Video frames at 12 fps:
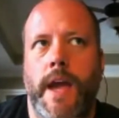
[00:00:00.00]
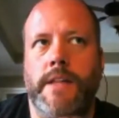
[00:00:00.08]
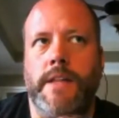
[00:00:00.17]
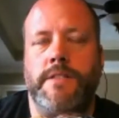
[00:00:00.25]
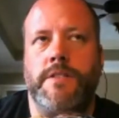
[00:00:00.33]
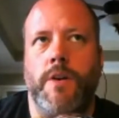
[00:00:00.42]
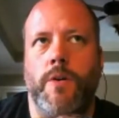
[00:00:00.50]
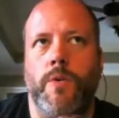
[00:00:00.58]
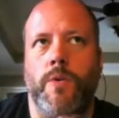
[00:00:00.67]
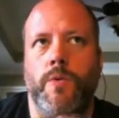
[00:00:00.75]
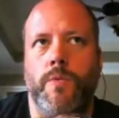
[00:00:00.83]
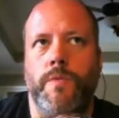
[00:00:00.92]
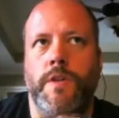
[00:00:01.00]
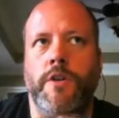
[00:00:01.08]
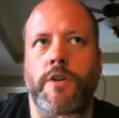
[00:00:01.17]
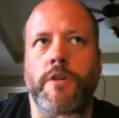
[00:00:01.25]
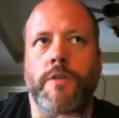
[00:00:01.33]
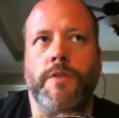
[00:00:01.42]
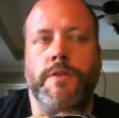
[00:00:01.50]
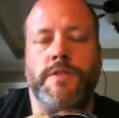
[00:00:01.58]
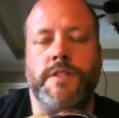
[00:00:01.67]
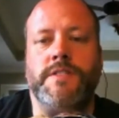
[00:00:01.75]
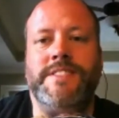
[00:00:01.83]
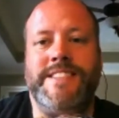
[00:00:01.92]
and so the universe
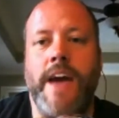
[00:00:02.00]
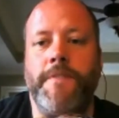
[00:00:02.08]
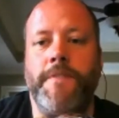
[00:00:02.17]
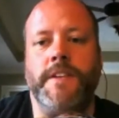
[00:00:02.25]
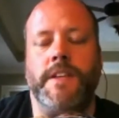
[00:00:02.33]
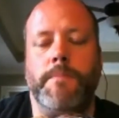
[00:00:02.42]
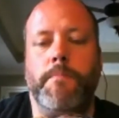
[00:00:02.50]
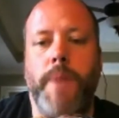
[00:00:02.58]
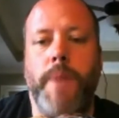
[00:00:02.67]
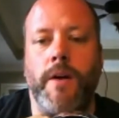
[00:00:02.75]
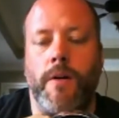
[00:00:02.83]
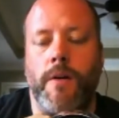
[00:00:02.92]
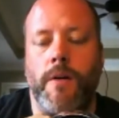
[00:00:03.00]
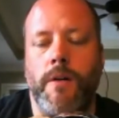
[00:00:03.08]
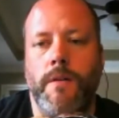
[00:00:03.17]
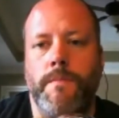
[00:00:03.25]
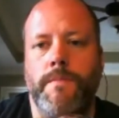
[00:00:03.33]
is definitely bigger